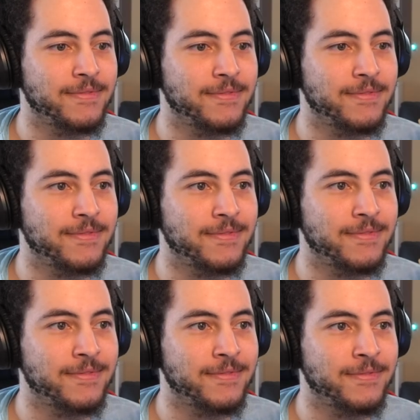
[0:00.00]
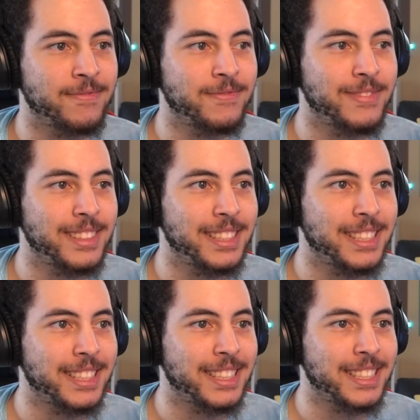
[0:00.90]

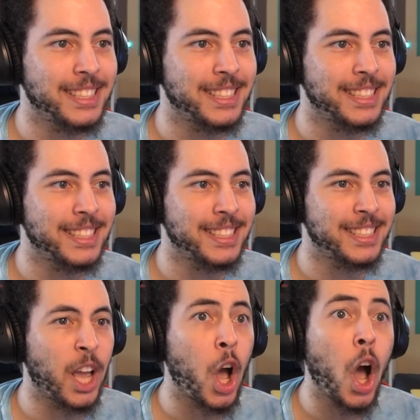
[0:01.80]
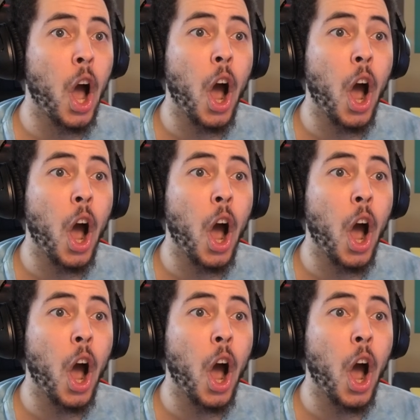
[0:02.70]
No one is speaking in this clip.